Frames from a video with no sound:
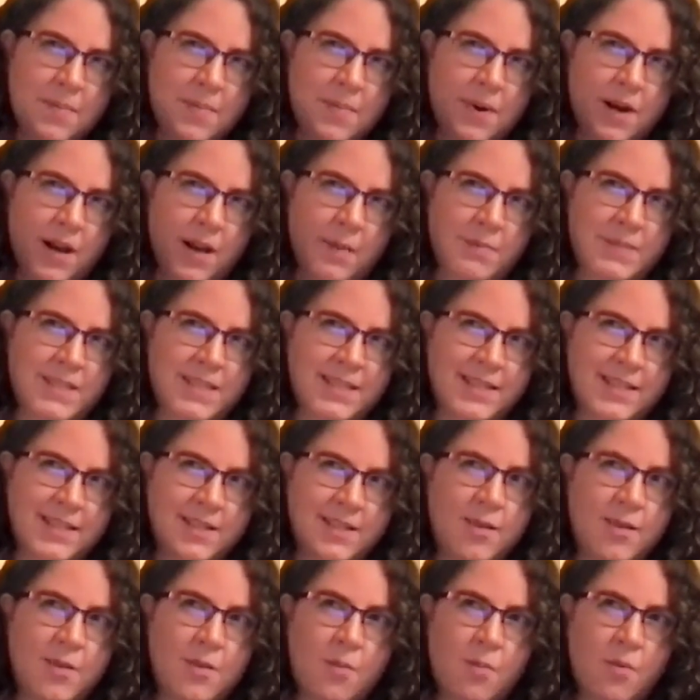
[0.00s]
but I'm
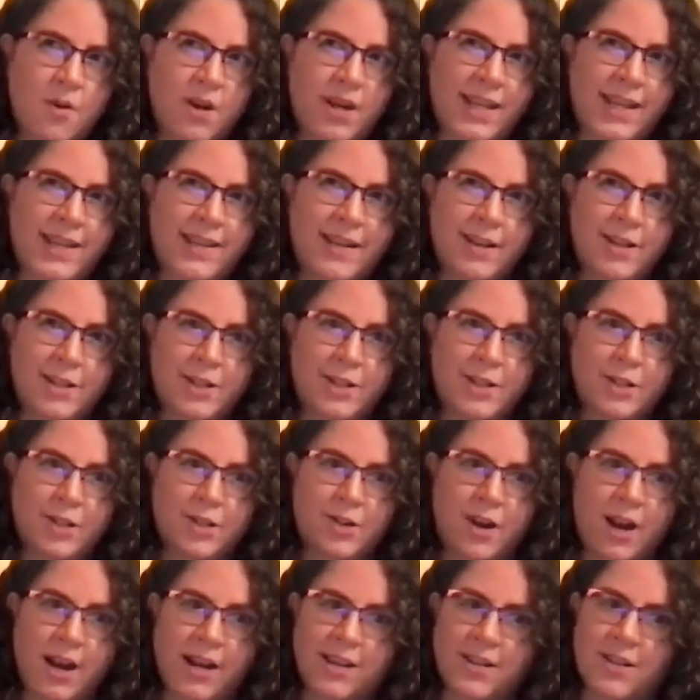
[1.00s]
still working on
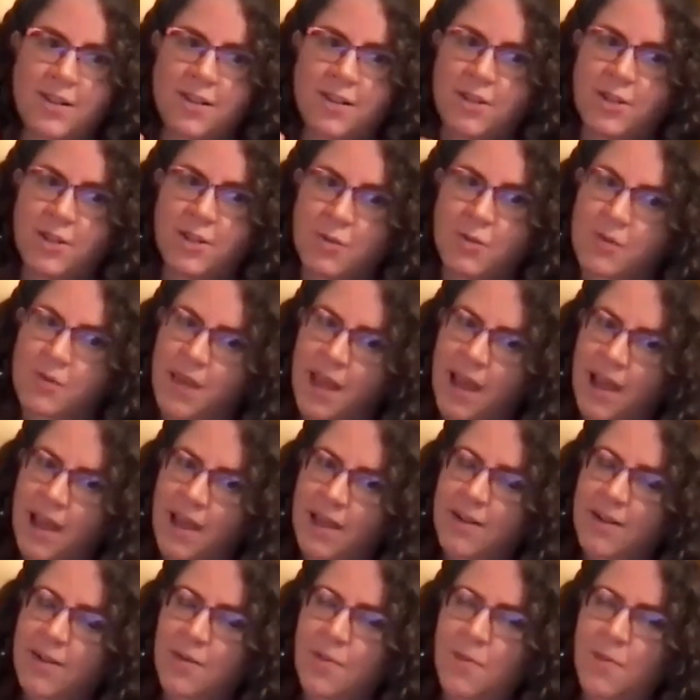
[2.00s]
trying to do that
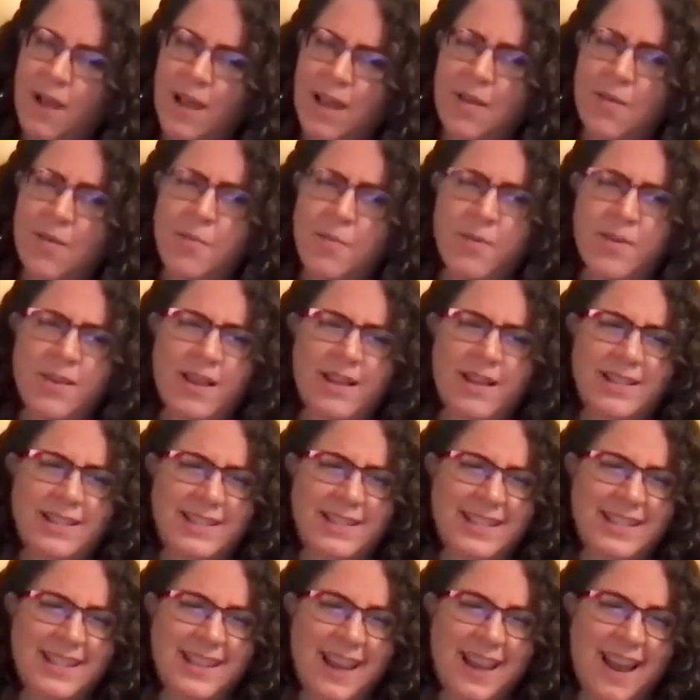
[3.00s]
in a way, because
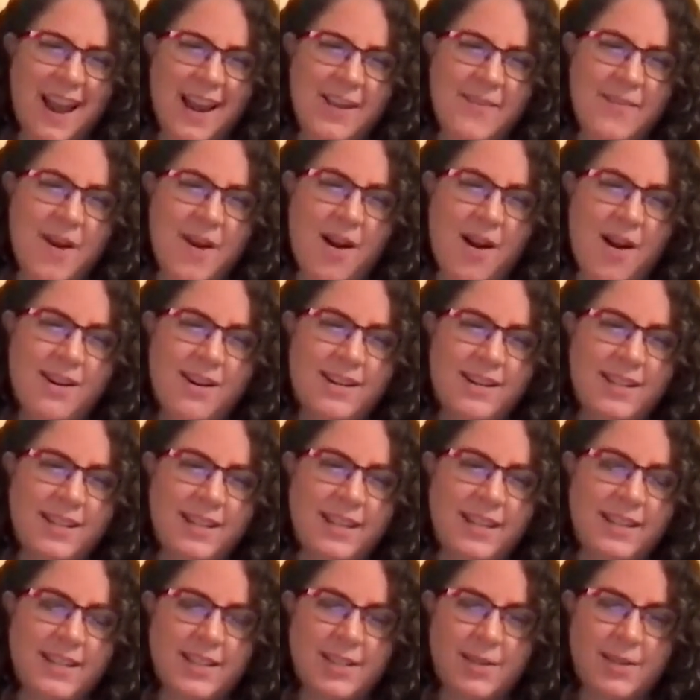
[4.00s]
it's kind of hard to
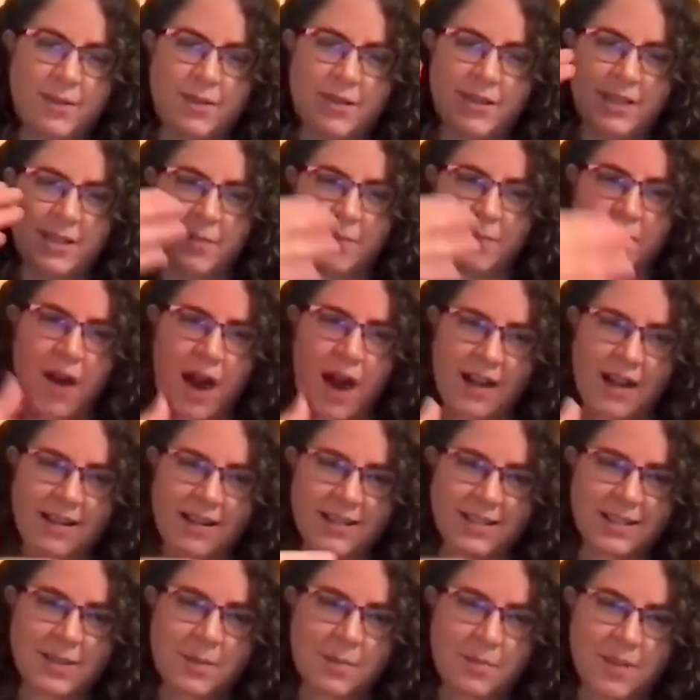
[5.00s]
get students to
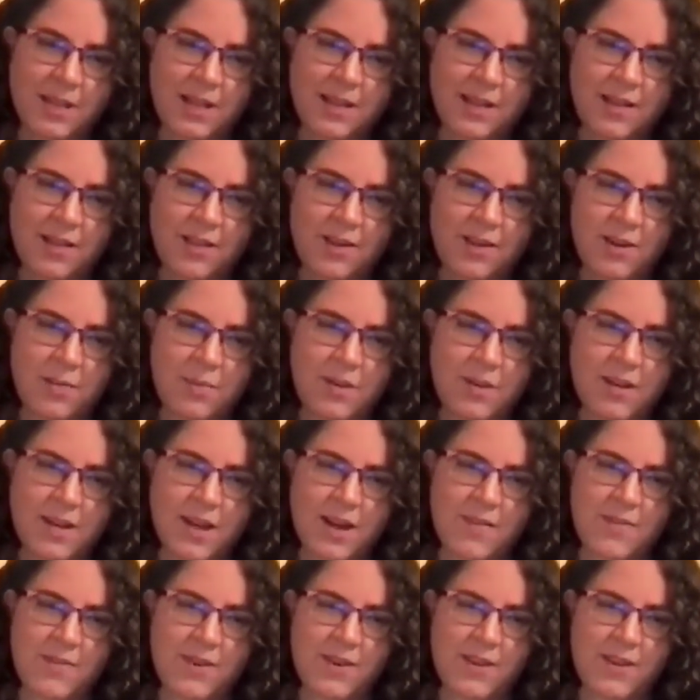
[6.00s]
practice something a little bit
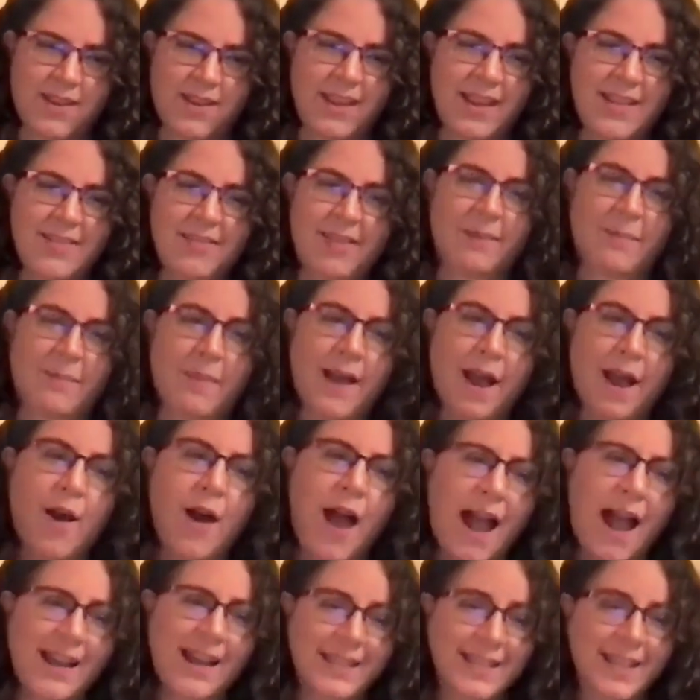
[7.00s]
every, like my,
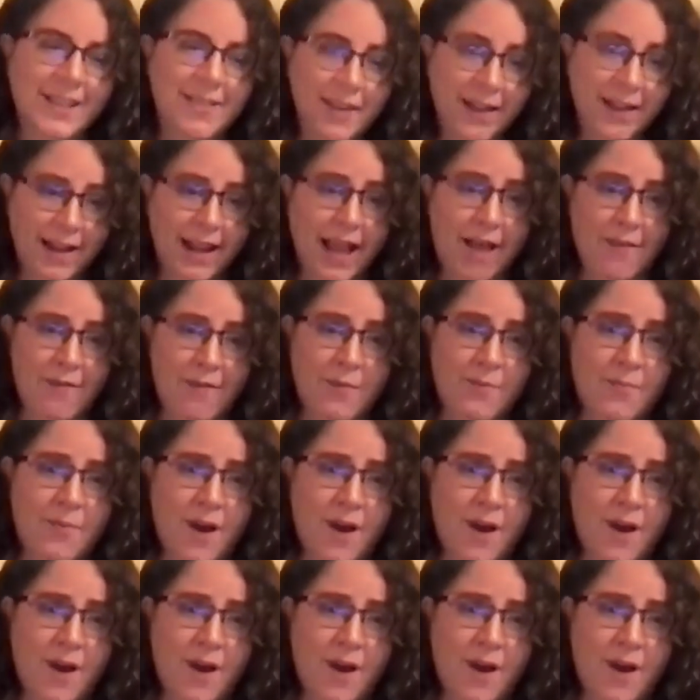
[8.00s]
ideally I'd have them